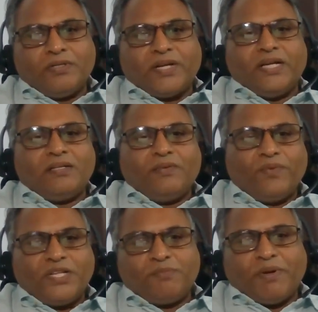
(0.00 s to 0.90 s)
load,
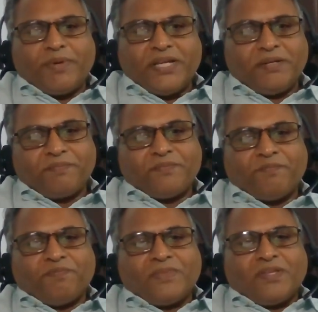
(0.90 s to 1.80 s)
right? Where is my money?
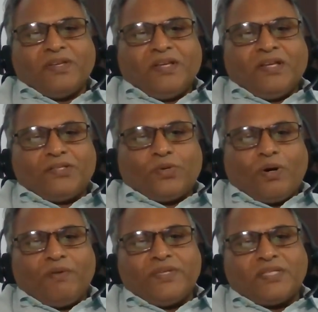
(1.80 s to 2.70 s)

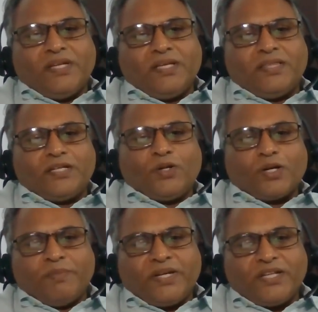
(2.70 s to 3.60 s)
So obviously
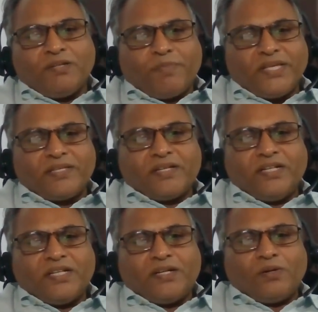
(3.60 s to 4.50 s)
the documentation
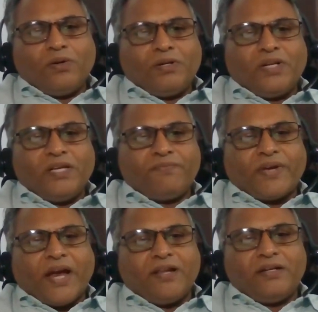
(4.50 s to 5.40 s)
plays a critical role.
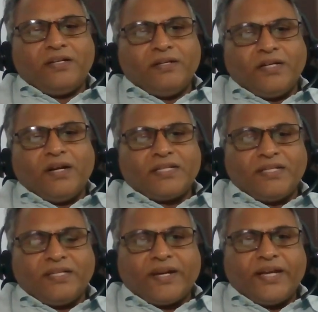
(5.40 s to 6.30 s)
If carrier
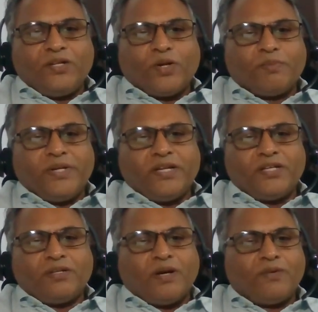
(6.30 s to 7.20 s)
did not send the right
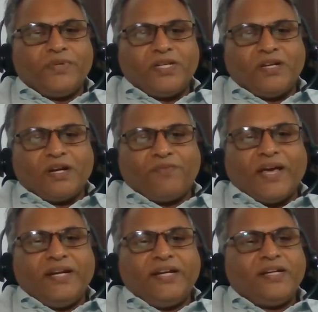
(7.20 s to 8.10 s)
documentation, or we did
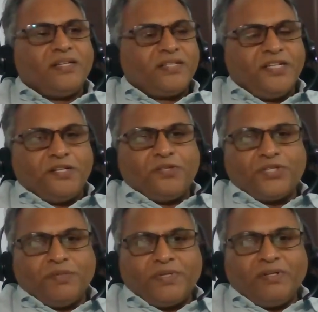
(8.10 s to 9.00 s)
not validate and send
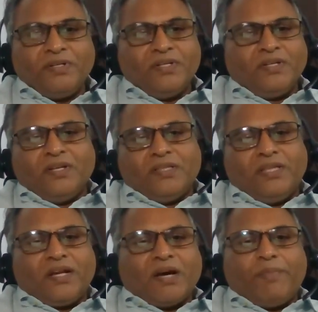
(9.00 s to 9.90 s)
it to the shipper,
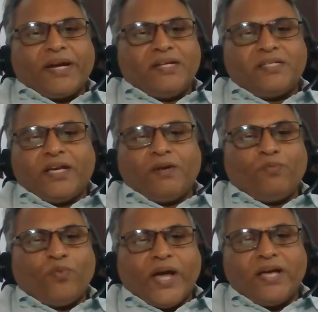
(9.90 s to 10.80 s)
they'll come back and
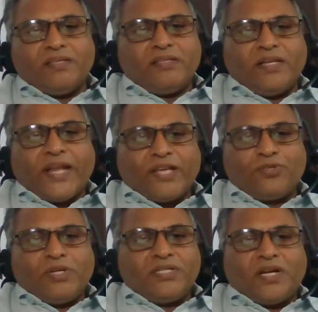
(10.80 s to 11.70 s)
say, why I see
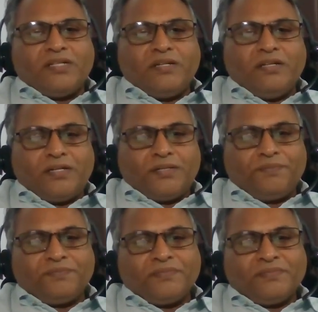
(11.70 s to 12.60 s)
an actual charge
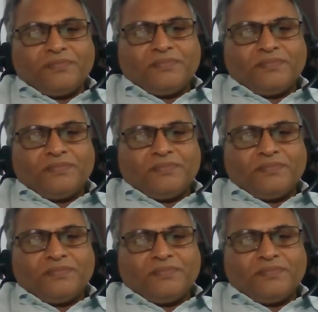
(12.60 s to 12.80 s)
here,